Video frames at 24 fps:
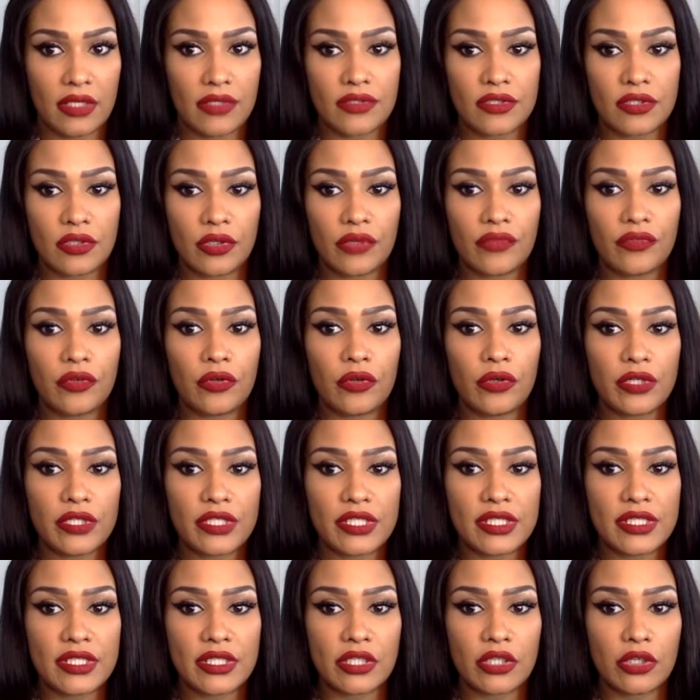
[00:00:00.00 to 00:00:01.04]
So, of course,
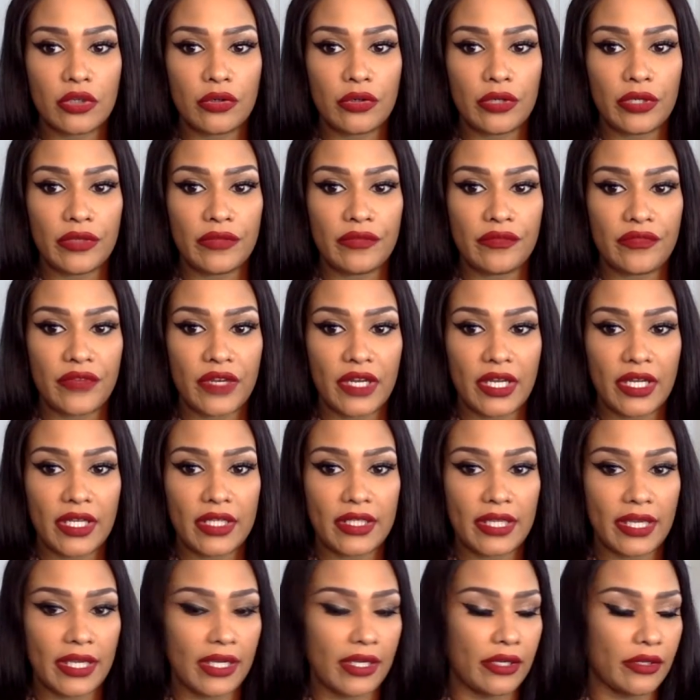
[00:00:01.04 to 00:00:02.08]
he's going to go and
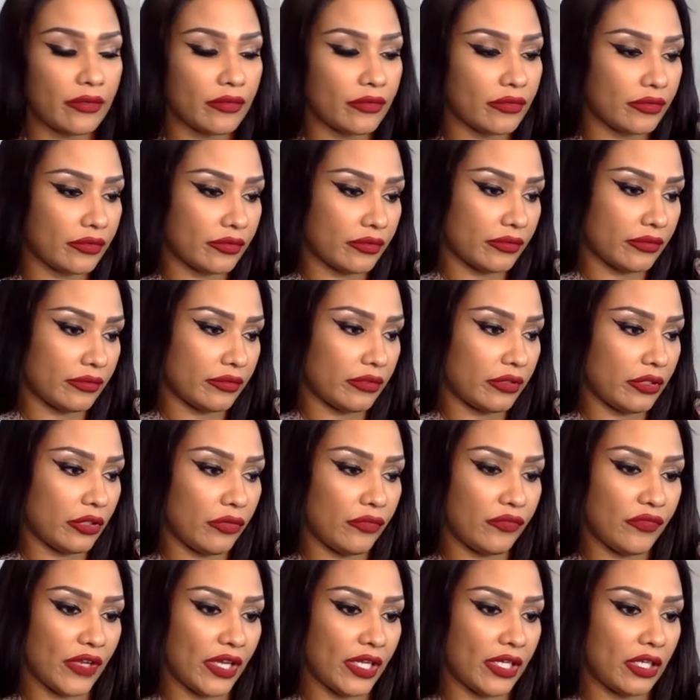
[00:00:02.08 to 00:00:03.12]
find out, you know,
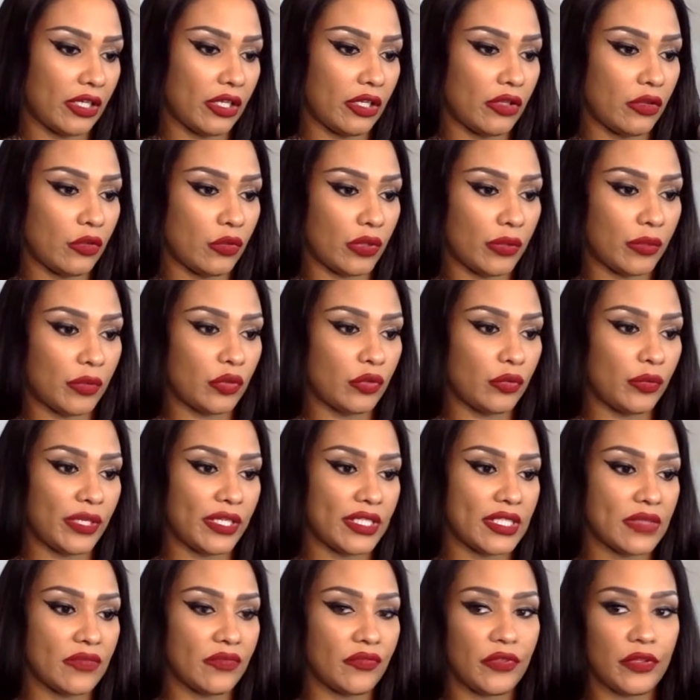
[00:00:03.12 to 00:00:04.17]
find another woman who
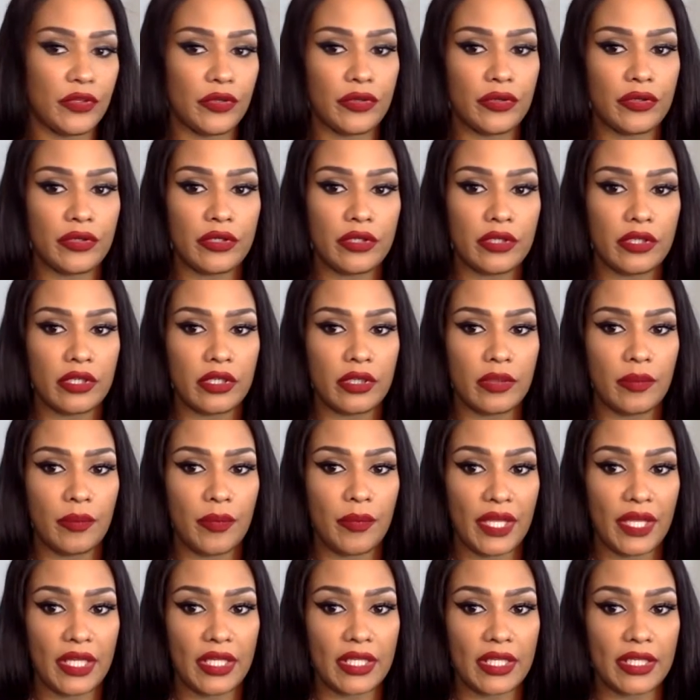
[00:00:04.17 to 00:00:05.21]
makes him feel
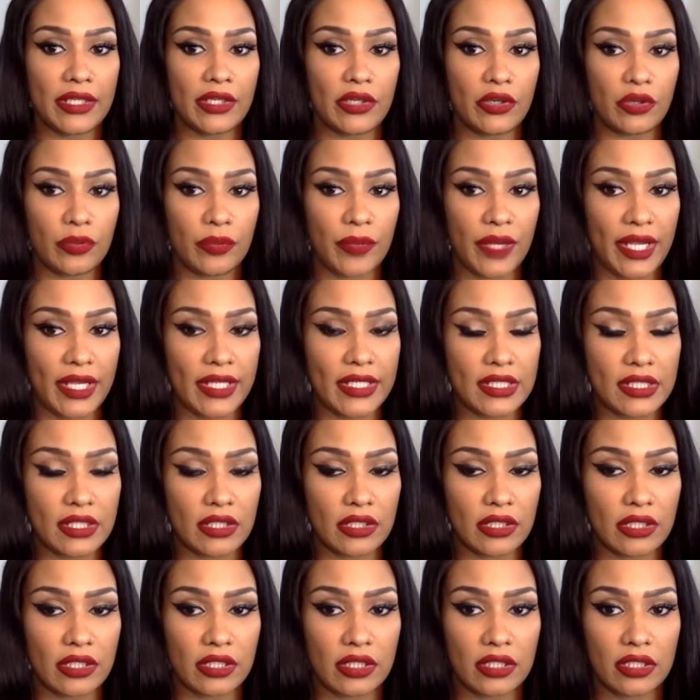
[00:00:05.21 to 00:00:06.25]
manly or
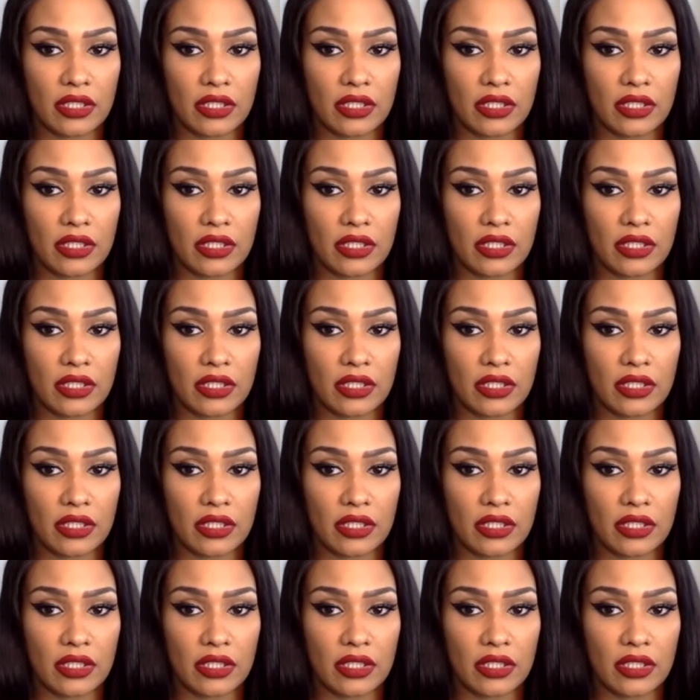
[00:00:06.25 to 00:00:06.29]
masculine.